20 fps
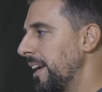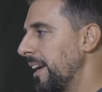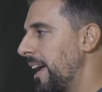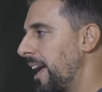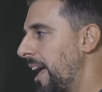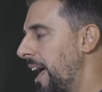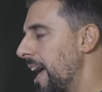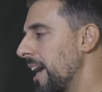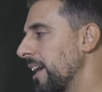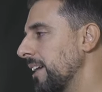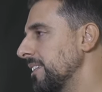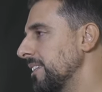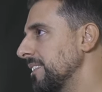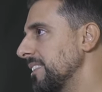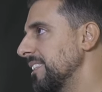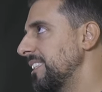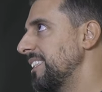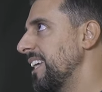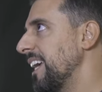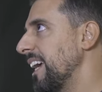how can I
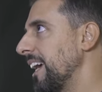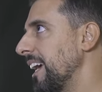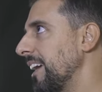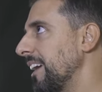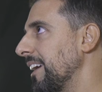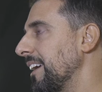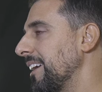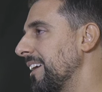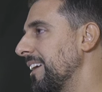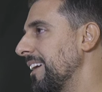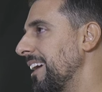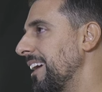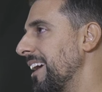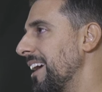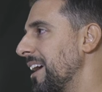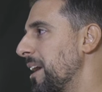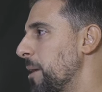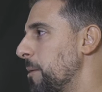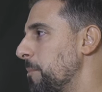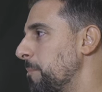say, Uh,
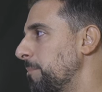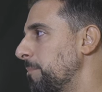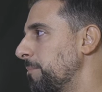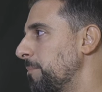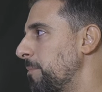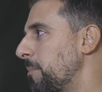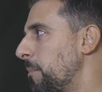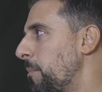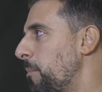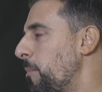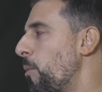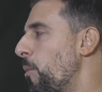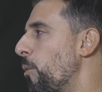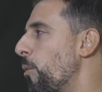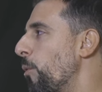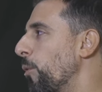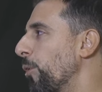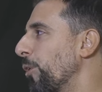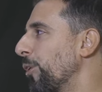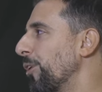
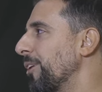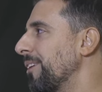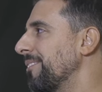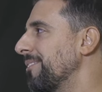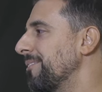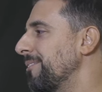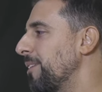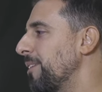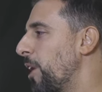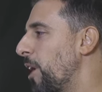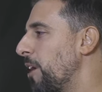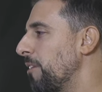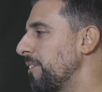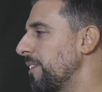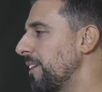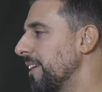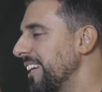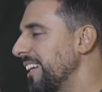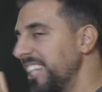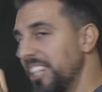more of
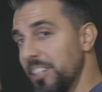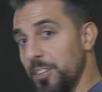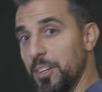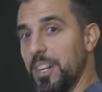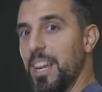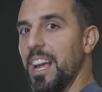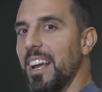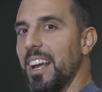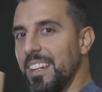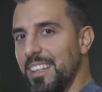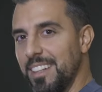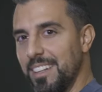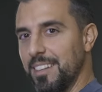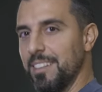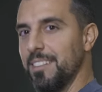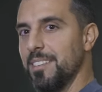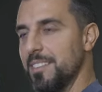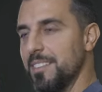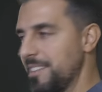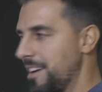a ear candy
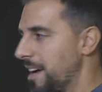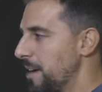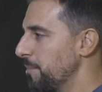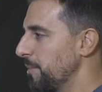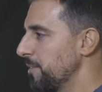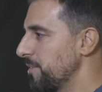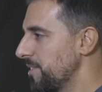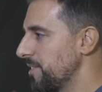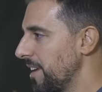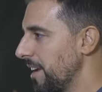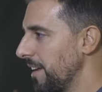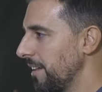type of style.